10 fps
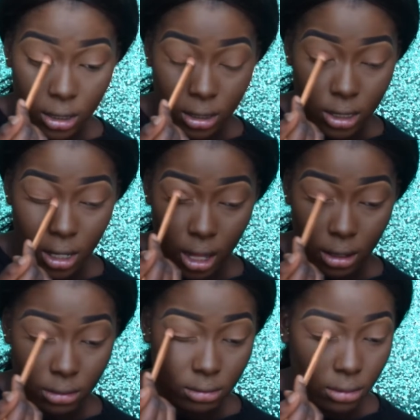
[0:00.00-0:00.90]
is
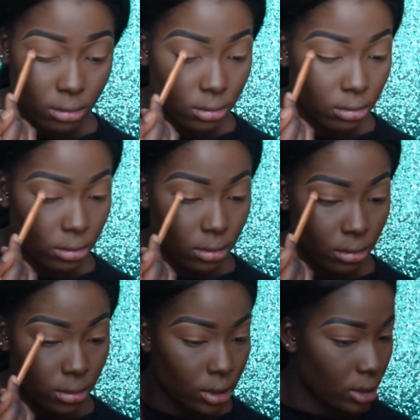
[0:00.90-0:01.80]
like
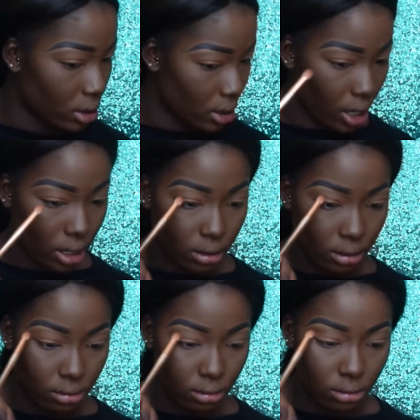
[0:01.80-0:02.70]
just to
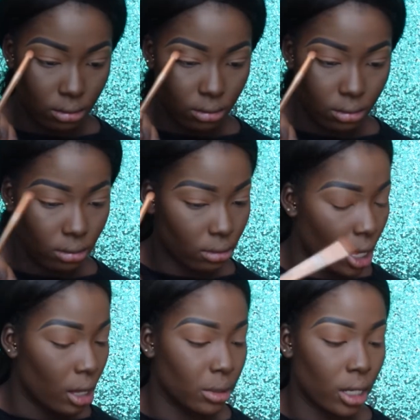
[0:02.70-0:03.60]

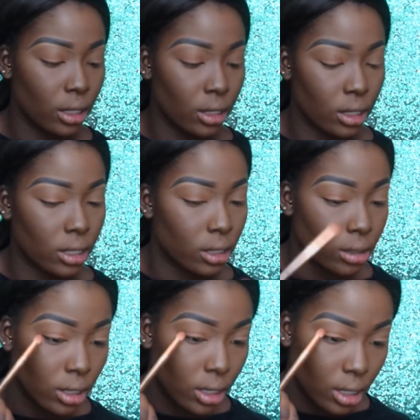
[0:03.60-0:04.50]
help the look.
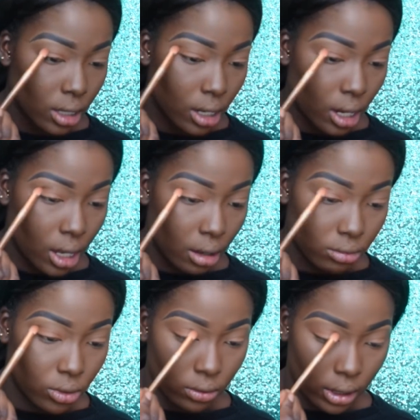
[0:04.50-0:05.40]
Like, I'm
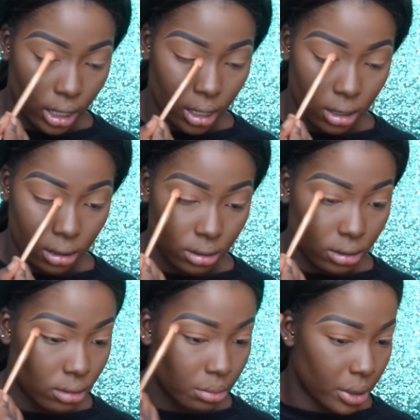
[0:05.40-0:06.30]
not really
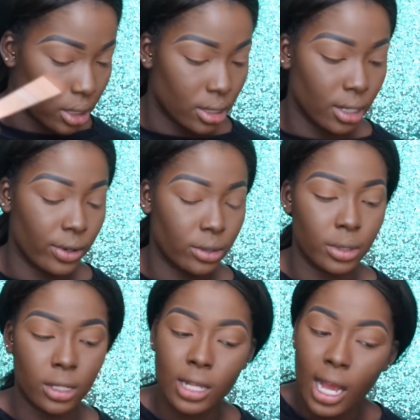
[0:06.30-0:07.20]
being serious with
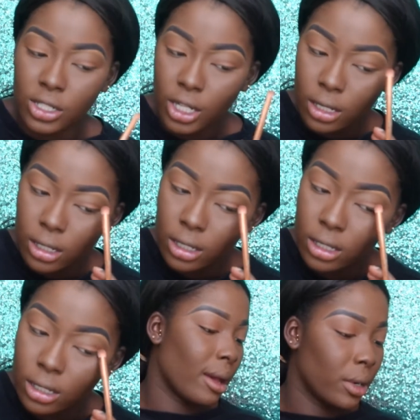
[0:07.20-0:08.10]
this eyeshadow.
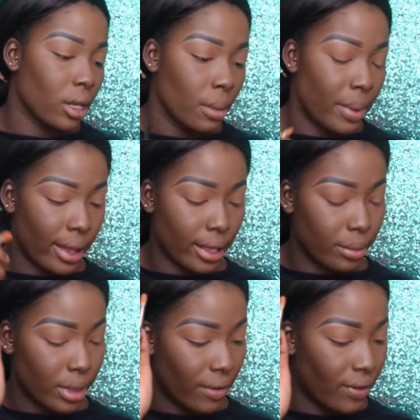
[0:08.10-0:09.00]
I'm gonna go back in
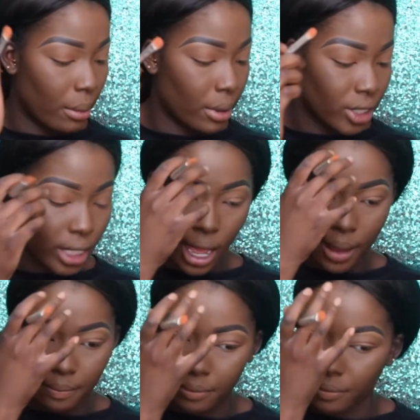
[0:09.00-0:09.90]
with that flat brush again,